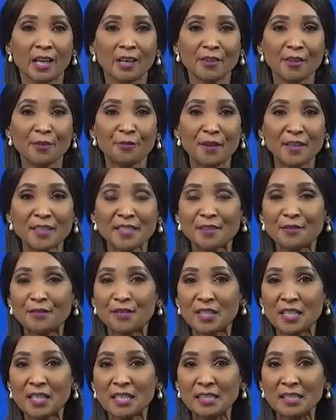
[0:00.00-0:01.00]
Now, the festive
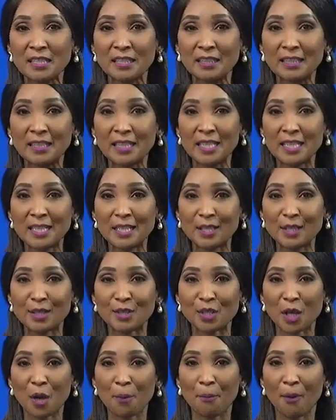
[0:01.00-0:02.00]
season
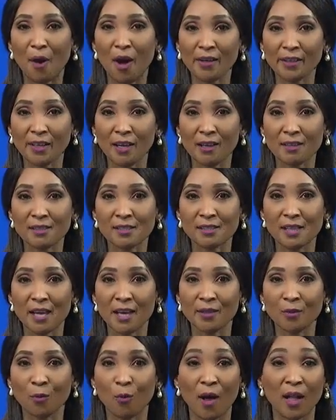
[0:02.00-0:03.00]
is upon us,
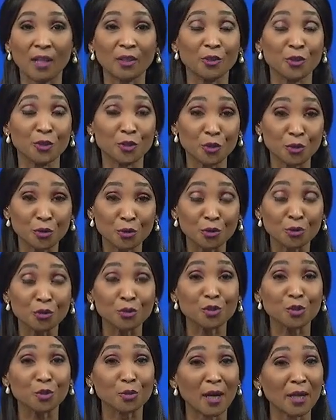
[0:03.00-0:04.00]
and while
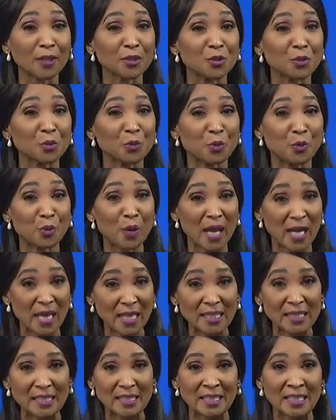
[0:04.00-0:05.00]
you try to
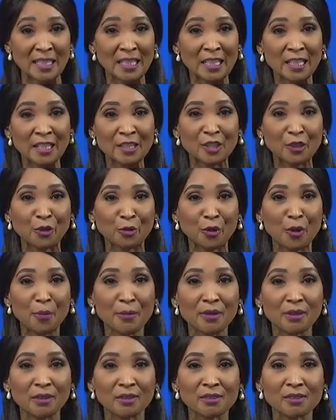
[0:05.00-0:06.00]
rest, the
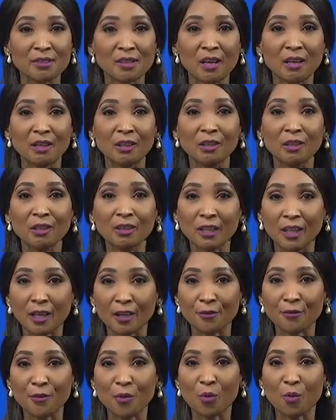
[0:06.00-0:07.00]
criminals are
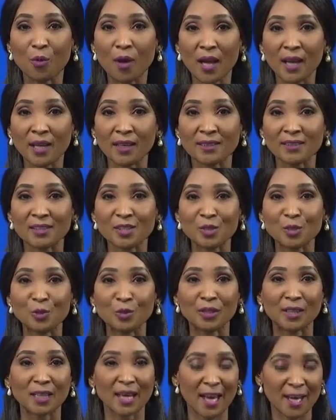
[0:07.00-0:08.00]
looking for ways
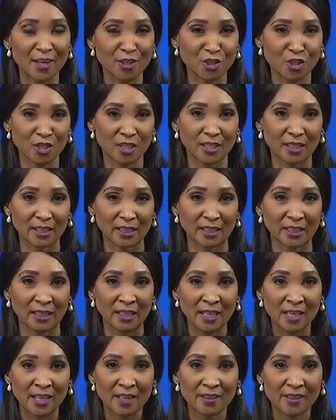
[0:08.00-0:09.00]
to cash in.
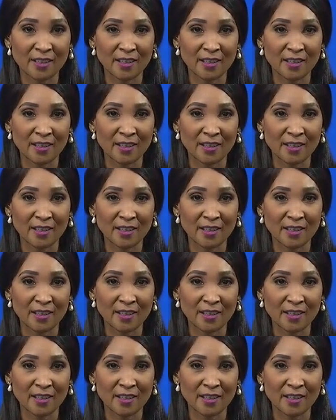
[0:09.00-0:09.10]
